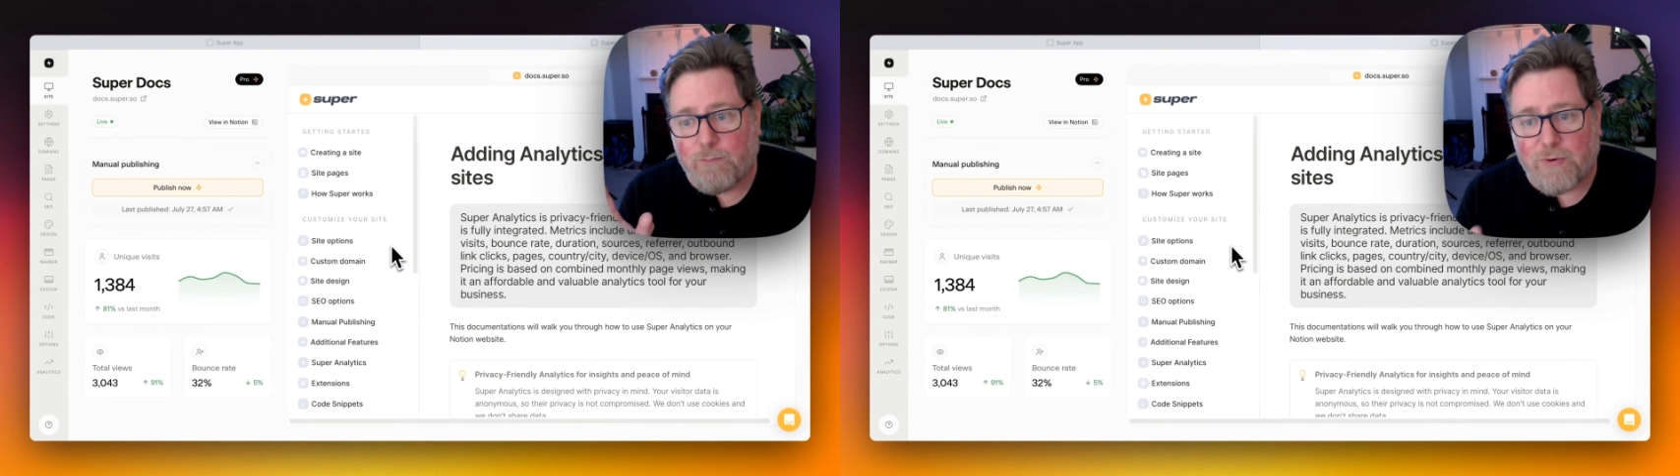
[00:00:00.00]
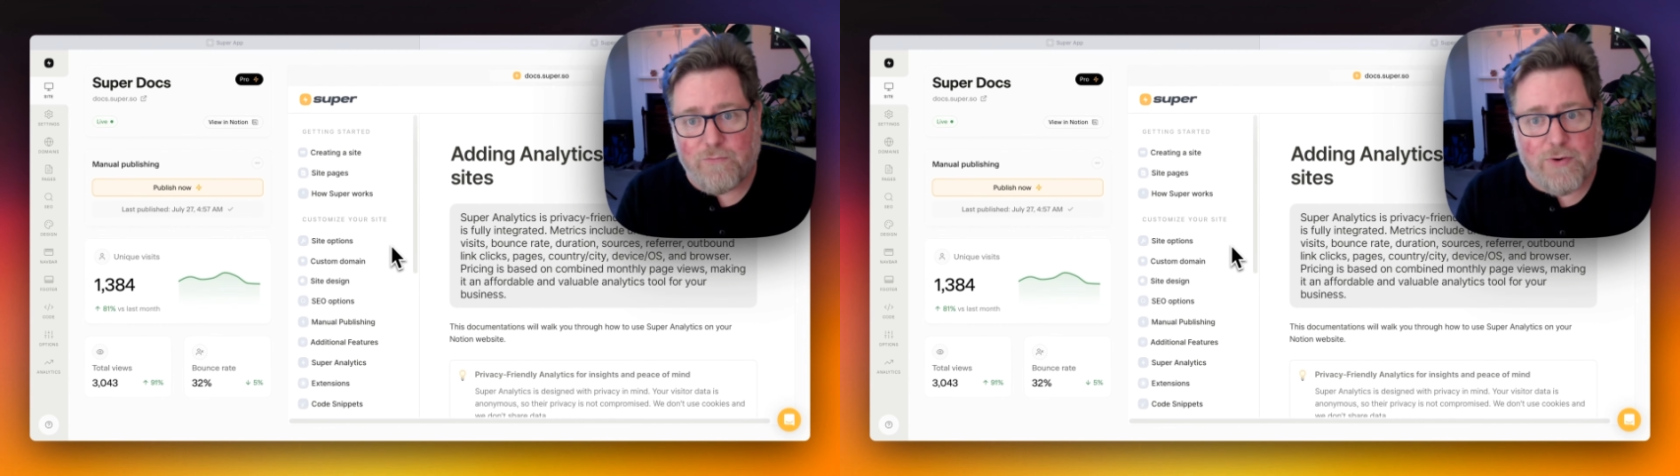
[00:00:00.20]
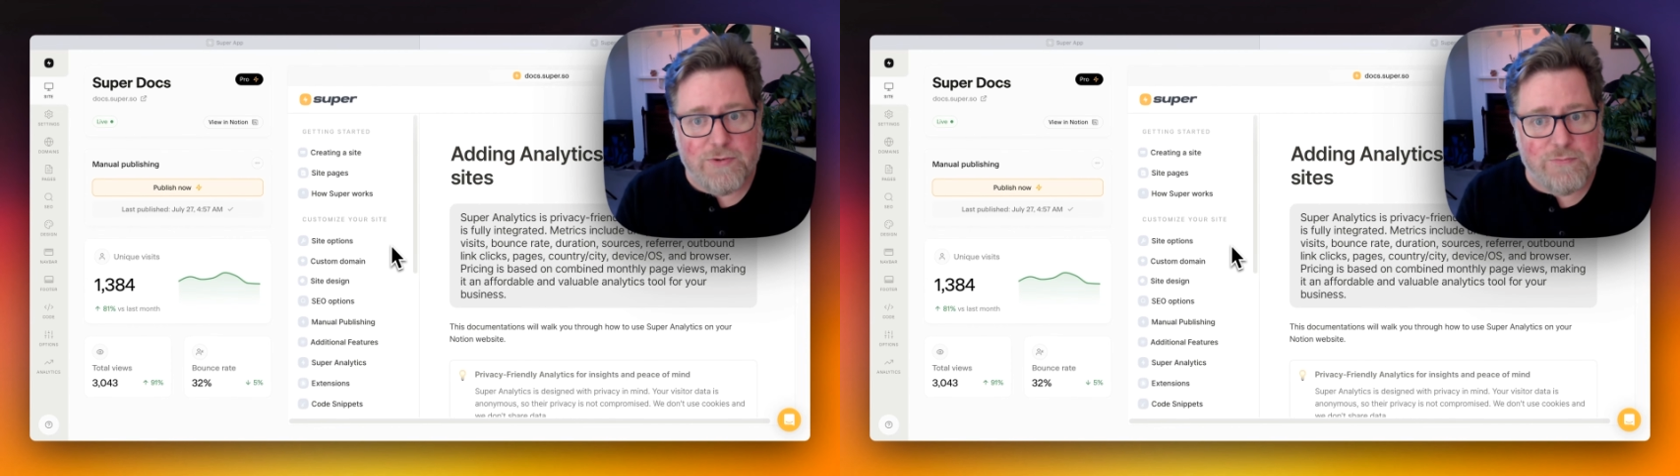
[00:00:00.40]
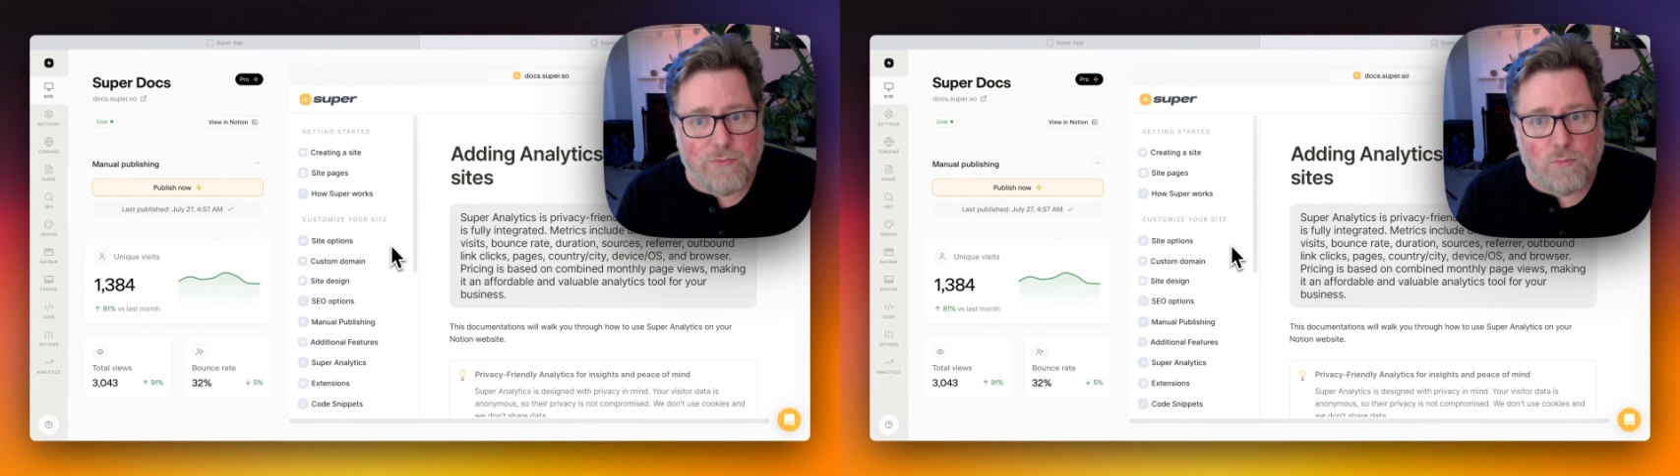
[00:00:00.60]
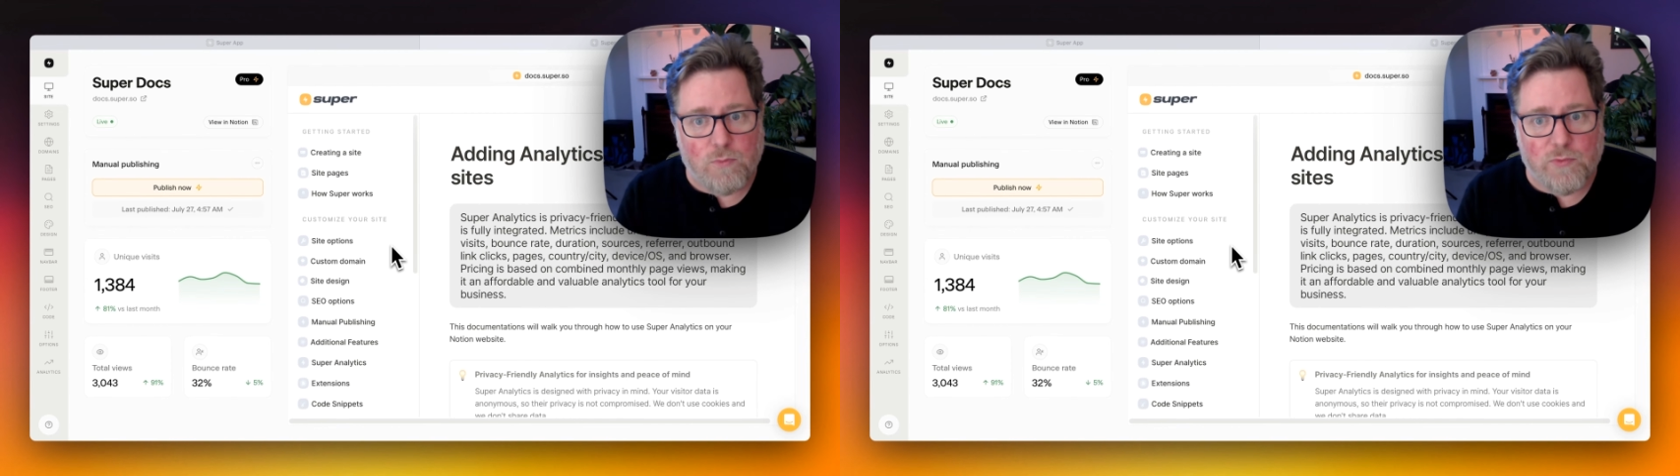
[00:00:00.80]
But first
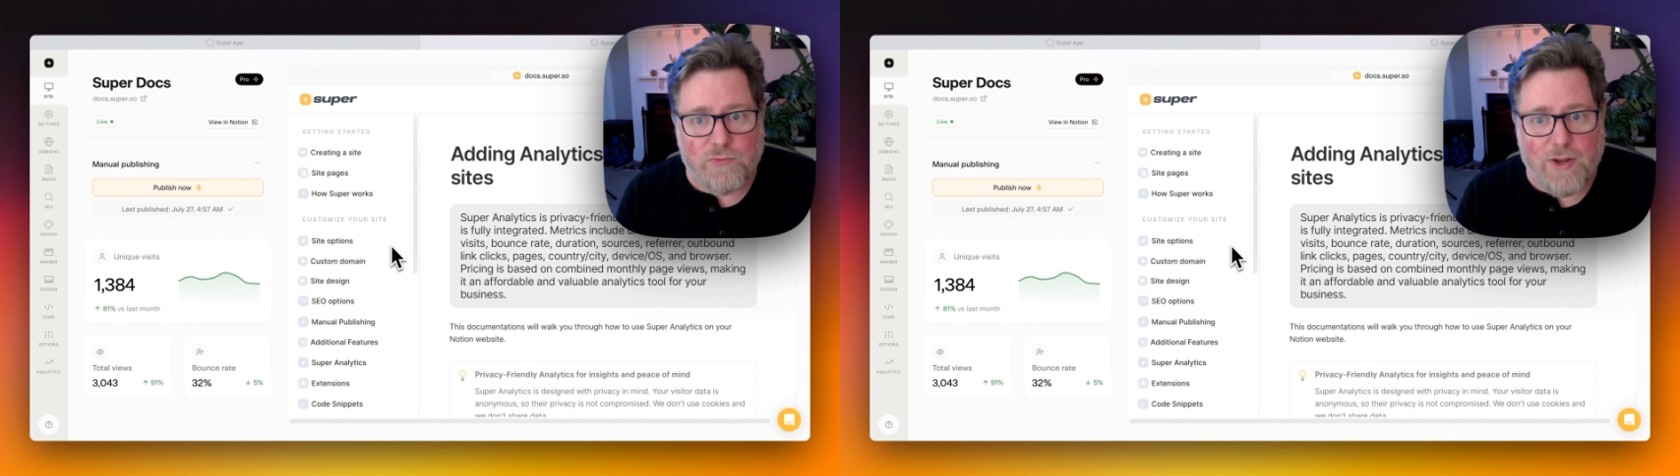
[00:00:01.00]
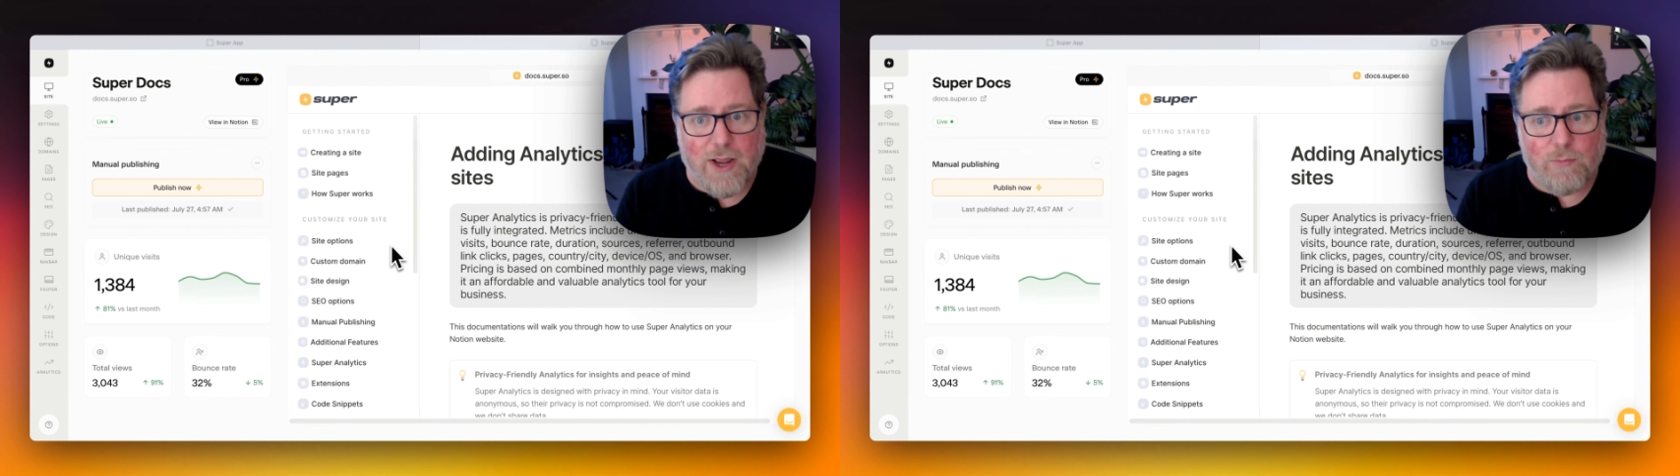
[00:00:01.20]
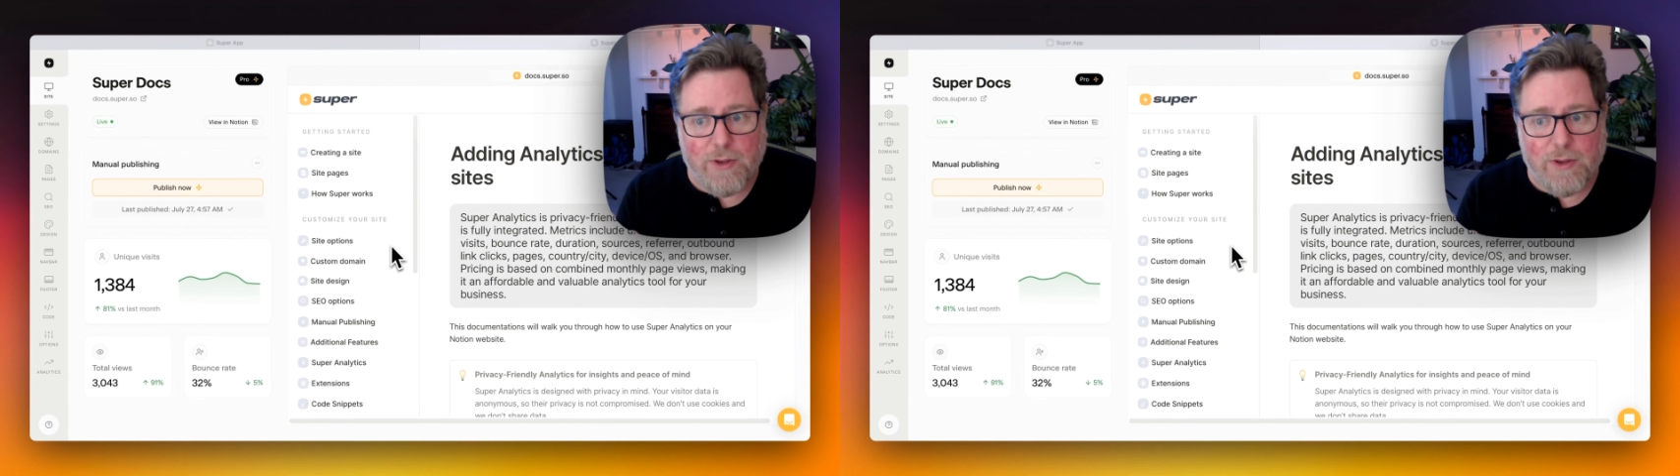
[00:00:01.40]
of all, we'll start